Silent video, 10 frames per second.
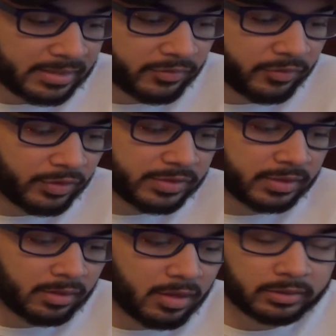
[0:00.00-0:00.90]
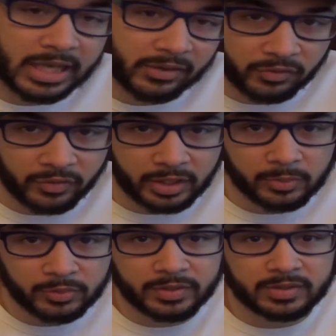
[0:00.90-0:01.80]
As the first in a long line of Freddy
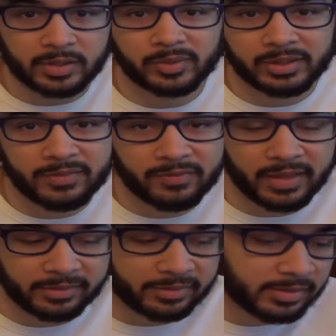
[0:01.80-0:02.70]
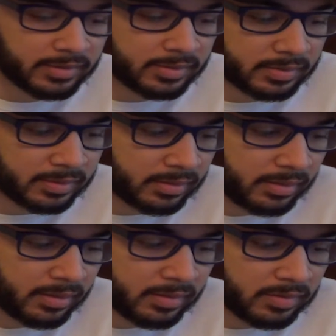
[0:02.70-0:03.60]
movies, I believe that this
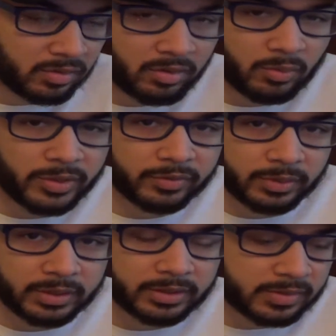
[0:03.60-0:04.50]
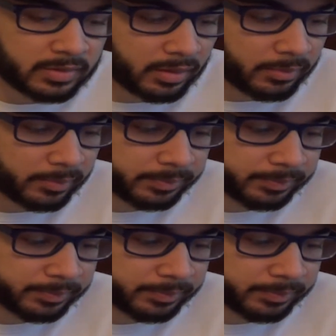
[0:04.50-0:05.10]
started with a really good step.